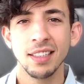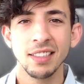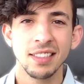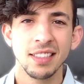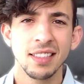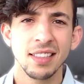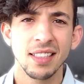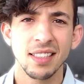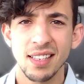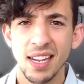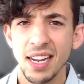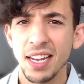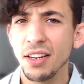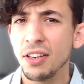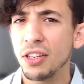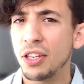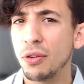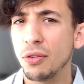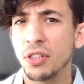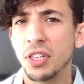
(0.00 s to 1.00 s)
The
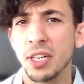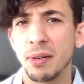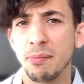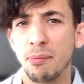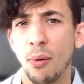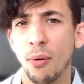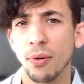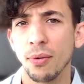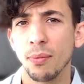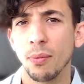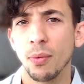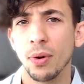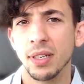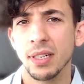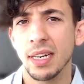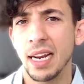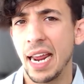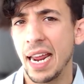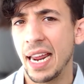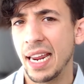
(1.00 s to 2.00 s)
second hugely important
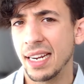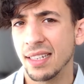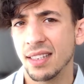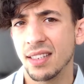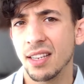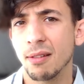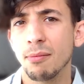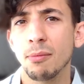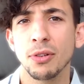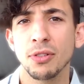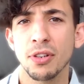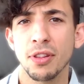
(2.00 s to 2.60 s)
one, and similar